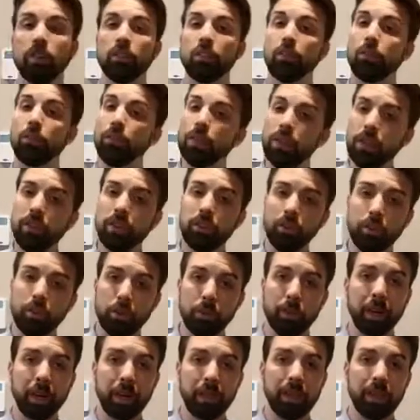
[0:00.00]
So what do you
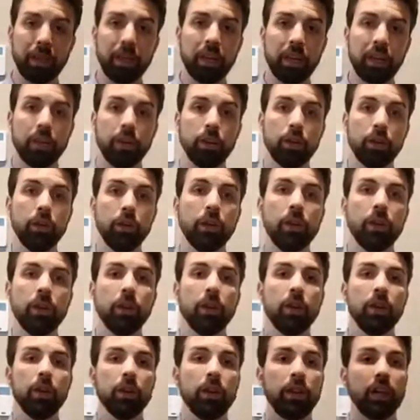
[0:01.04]
do about that?
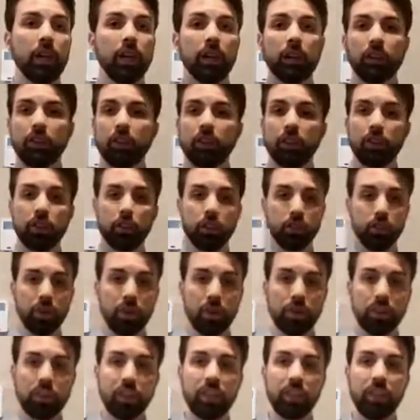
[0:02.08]
You got to
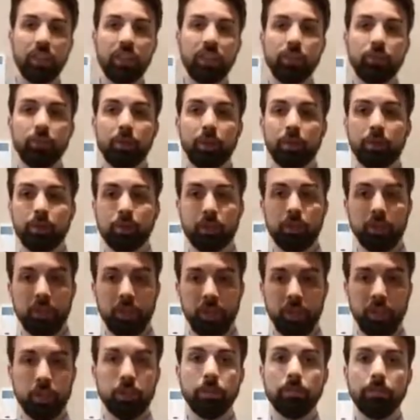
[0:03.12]
stretch these muscles
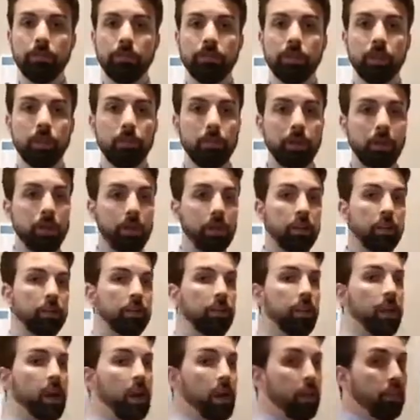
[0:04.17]
here,
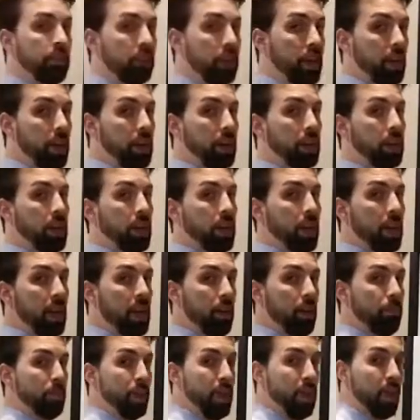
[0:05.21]
because as I
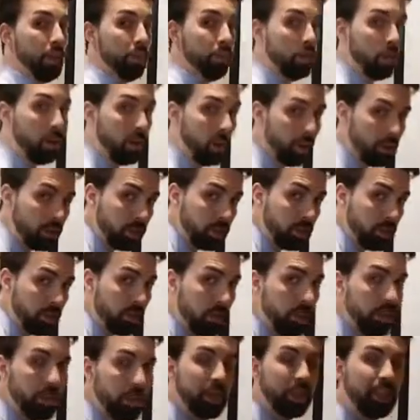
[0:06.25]
have bad
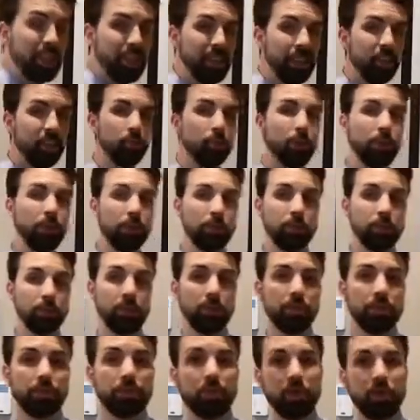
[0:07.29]
posture, these
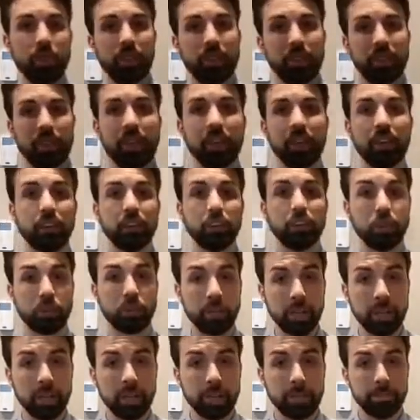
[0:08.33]
muscles in the front tend to
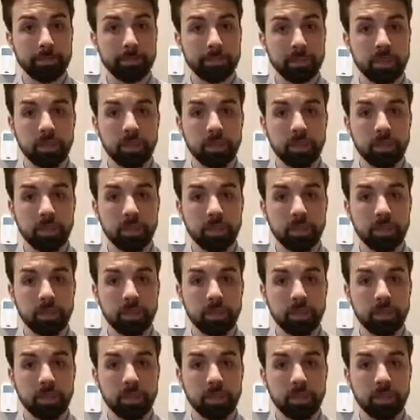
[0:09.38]
shrink.